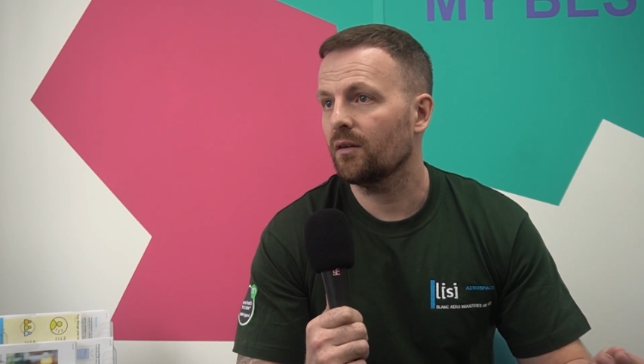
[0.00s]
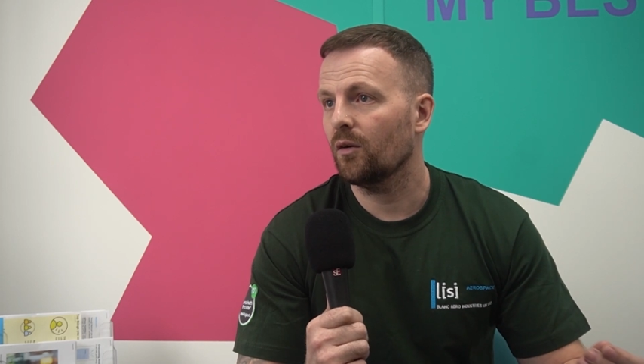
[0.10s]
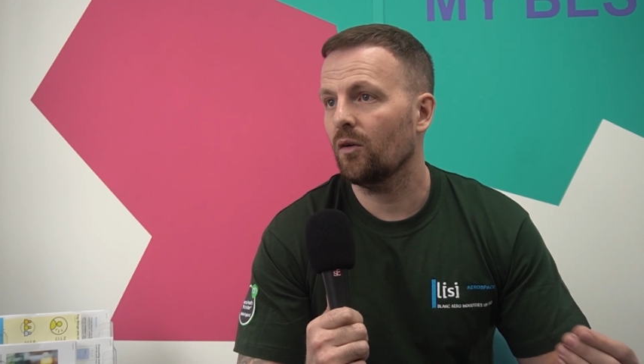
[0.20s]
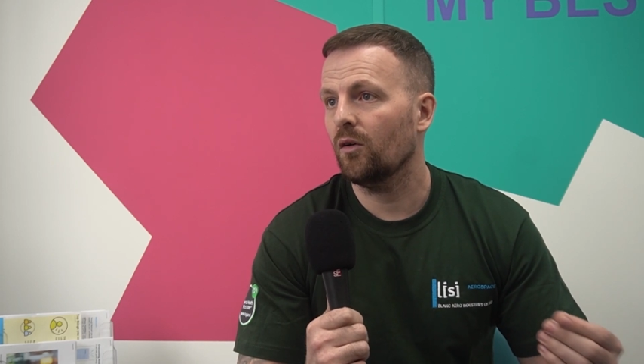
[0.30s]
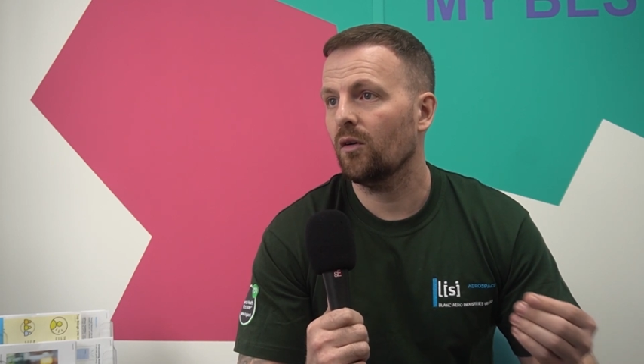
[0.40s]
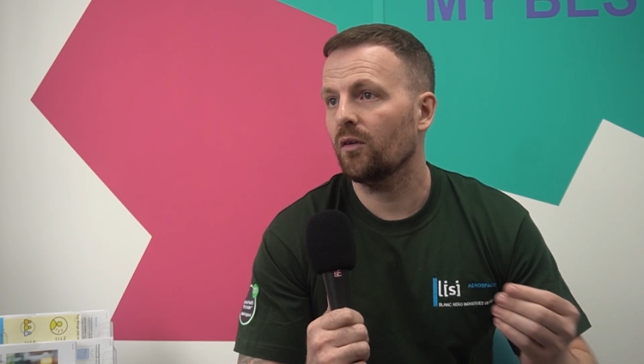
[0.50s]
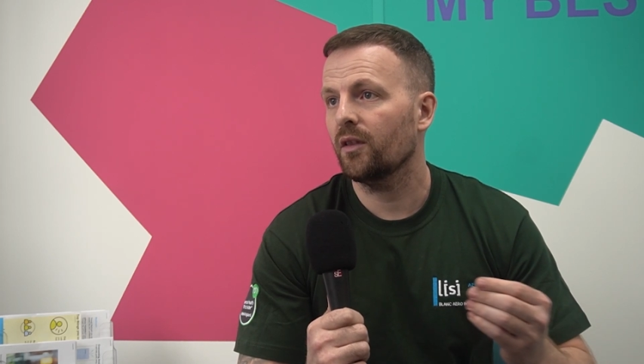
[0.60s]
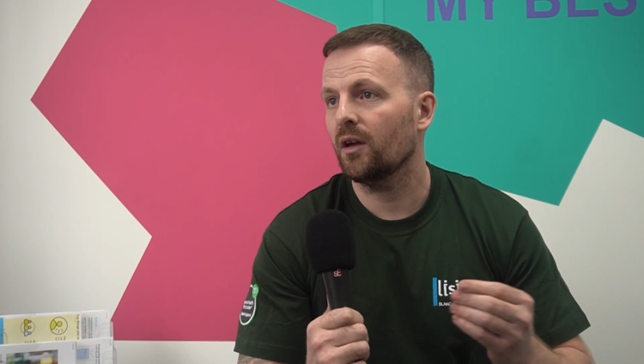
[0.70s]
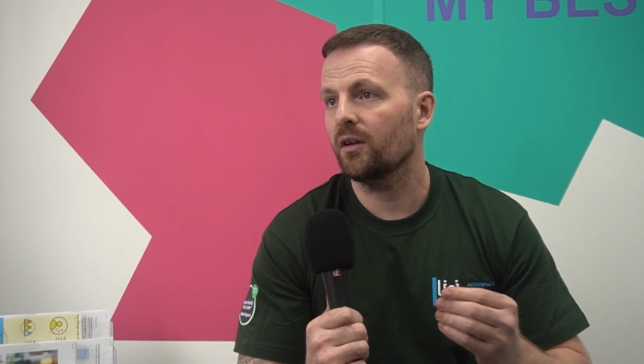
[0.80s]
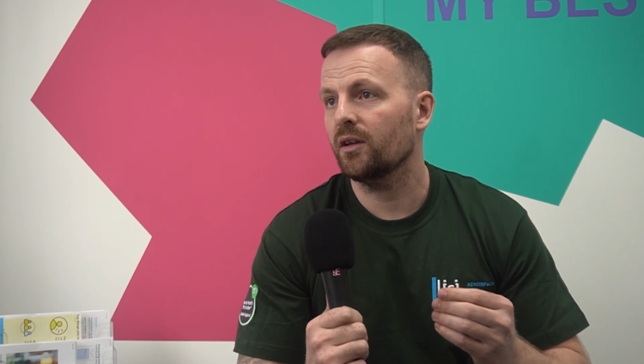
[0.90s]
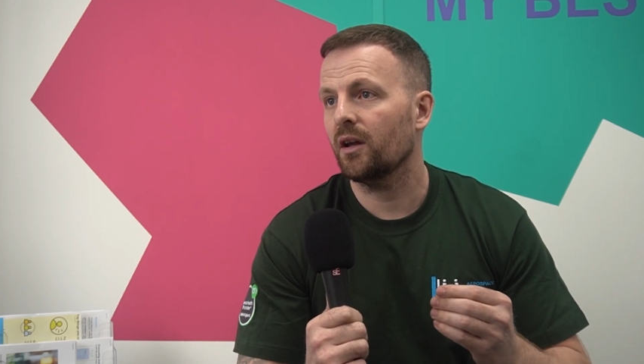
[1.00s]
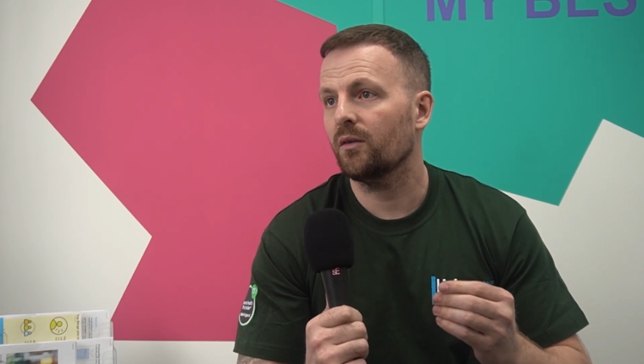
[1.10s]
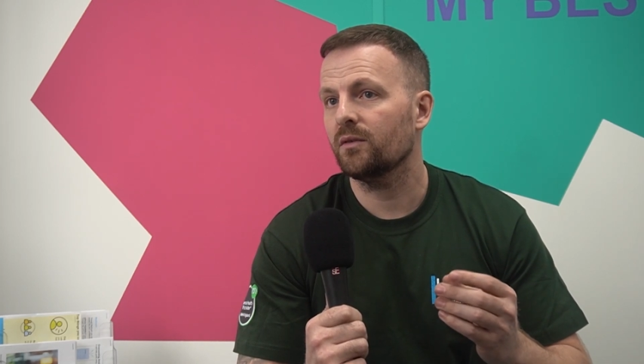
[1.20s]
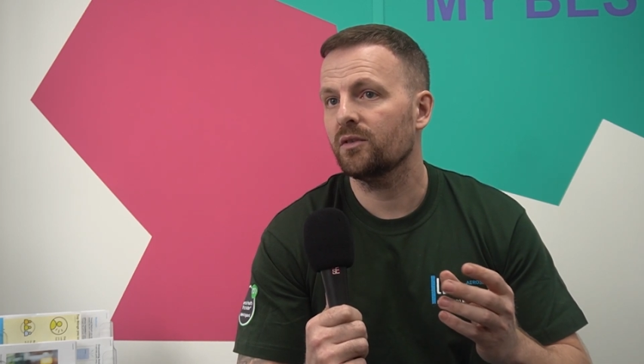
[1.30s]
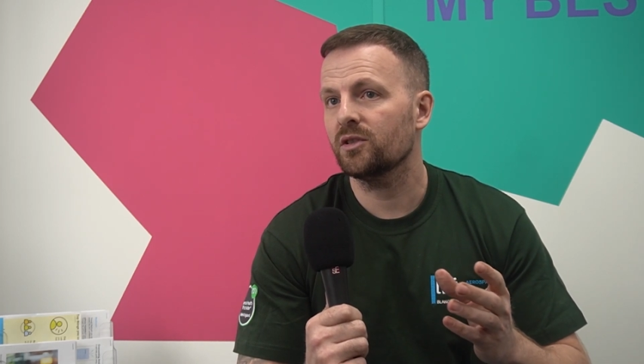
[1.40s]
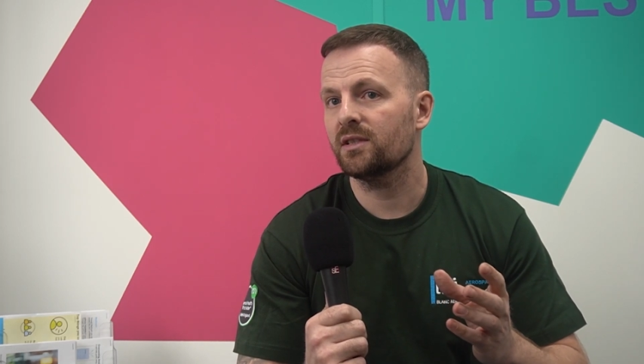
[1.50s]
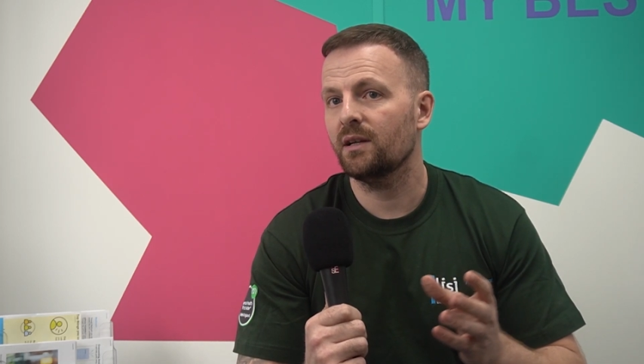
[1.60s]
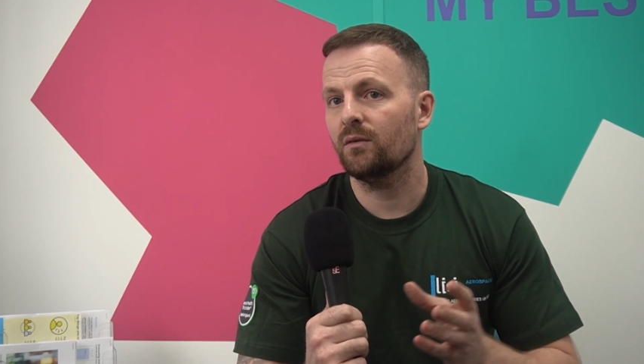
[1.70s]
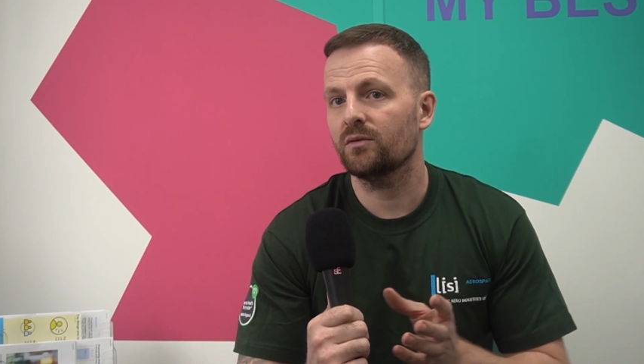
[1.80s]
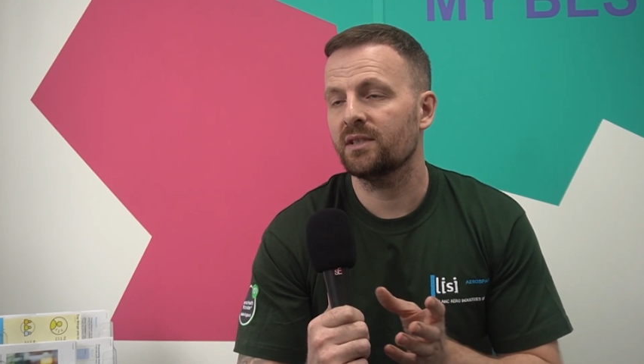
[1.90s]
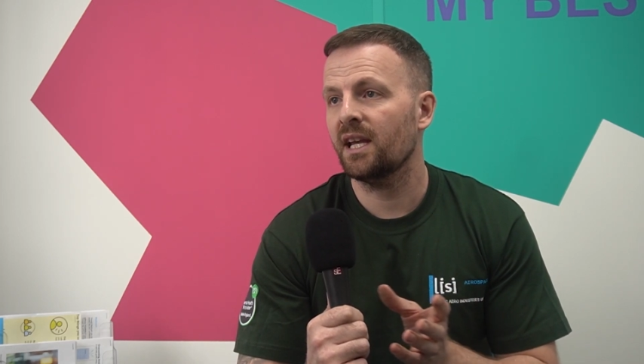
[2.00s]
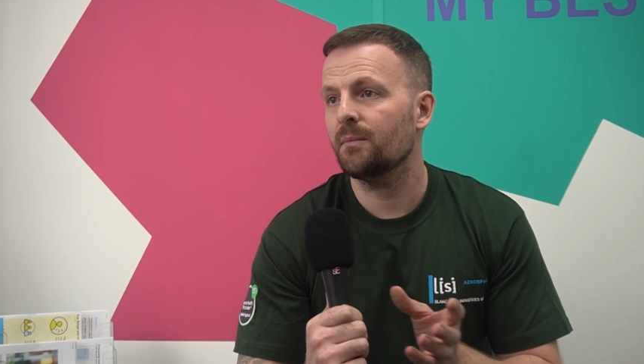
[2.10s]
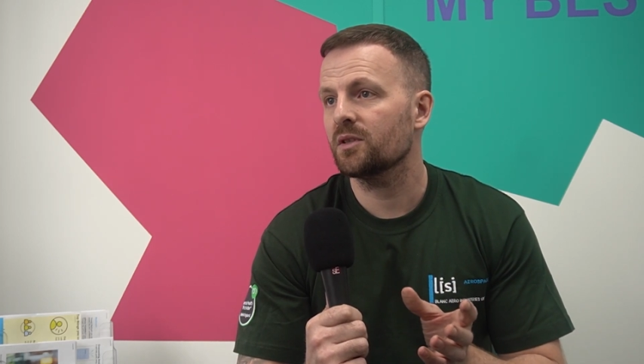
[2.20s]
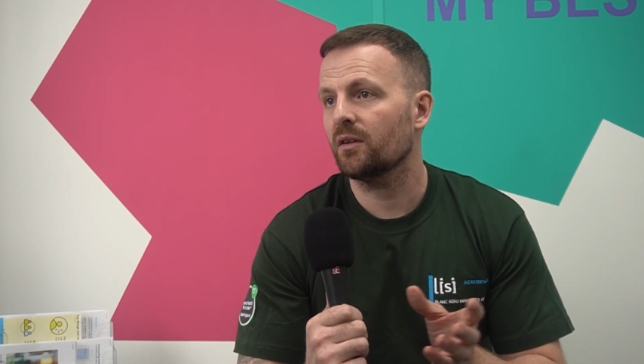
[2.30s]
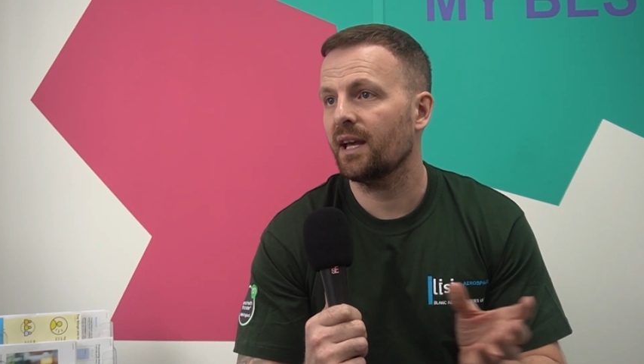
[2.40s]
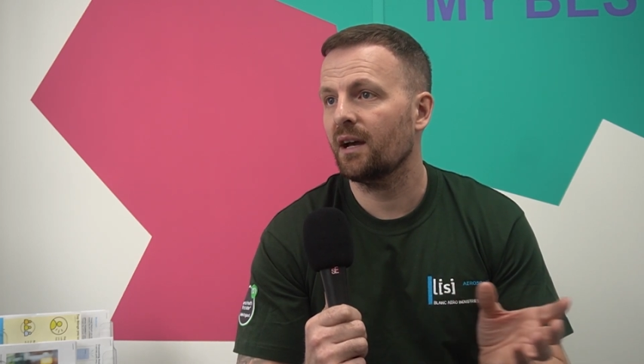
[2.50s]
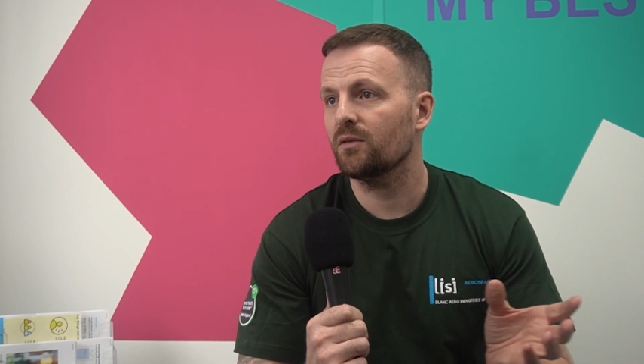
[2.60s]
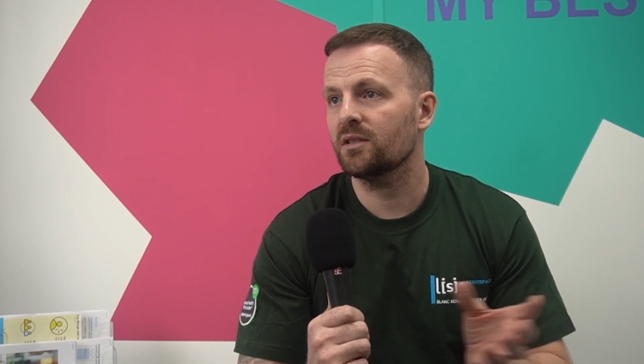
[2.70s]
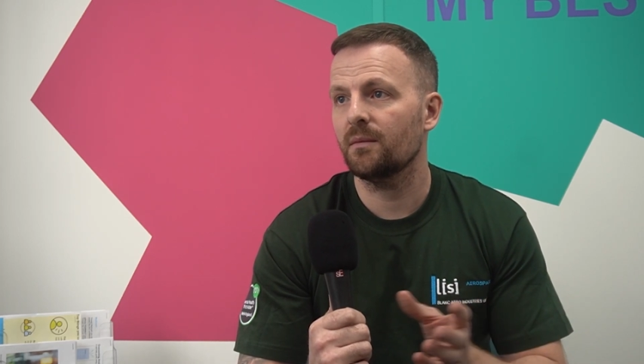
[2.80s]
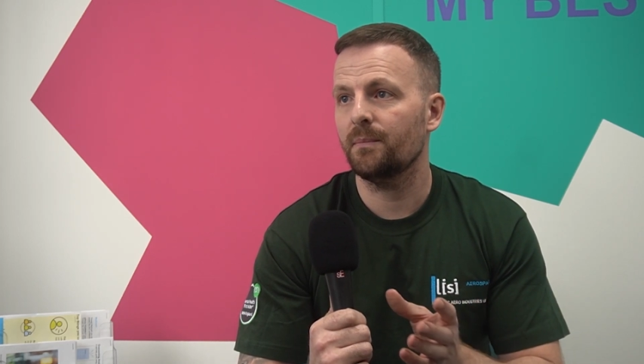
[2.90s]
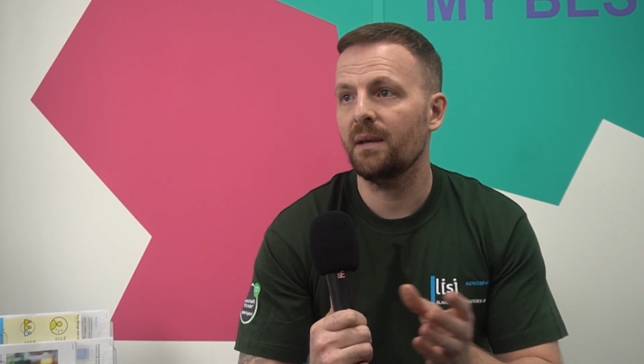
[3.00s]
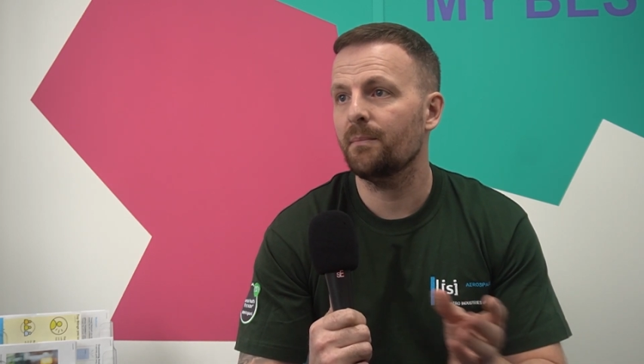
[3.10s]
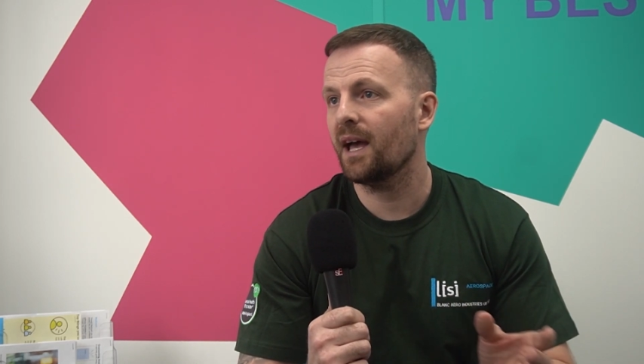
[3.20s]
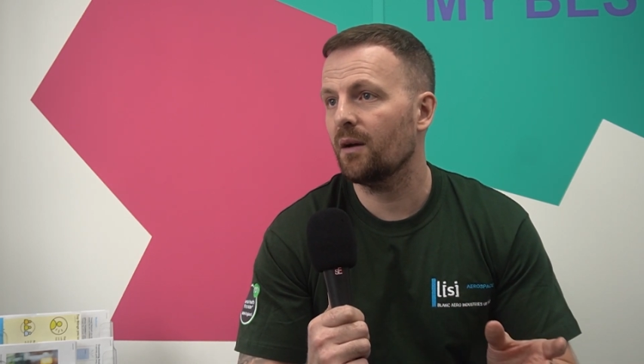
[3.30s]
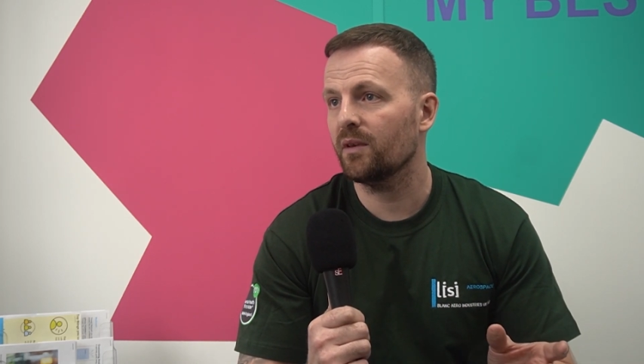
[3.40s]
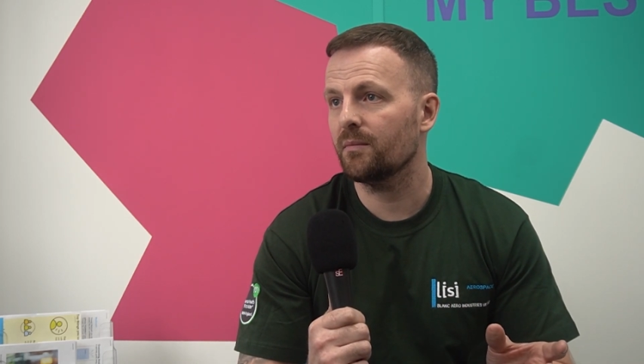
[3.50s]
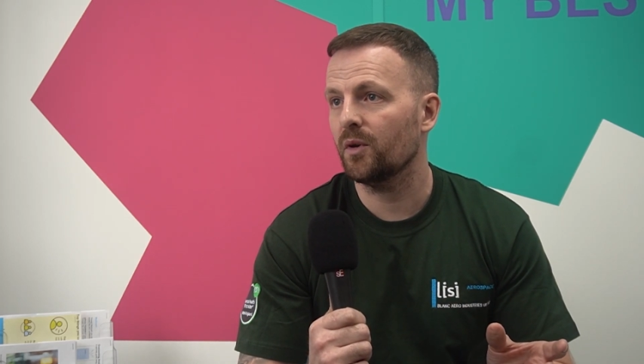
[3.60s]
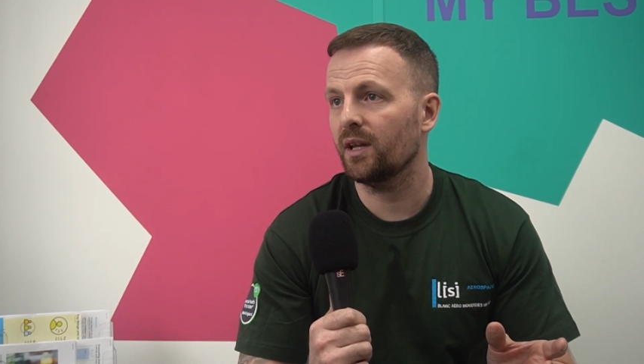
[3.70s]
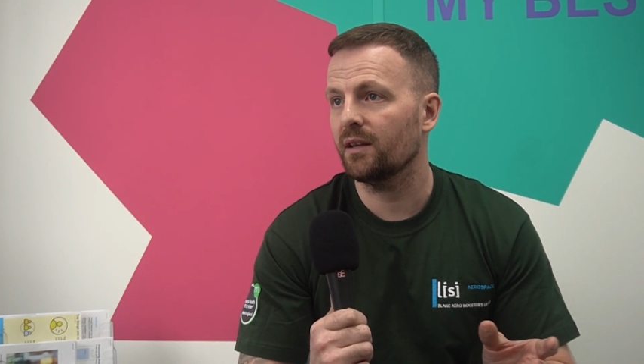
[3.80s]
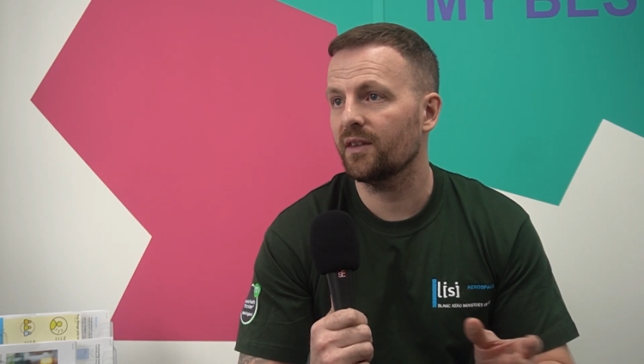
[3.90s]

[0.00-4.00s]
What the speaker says: or you know, just little tips on how to be better with money.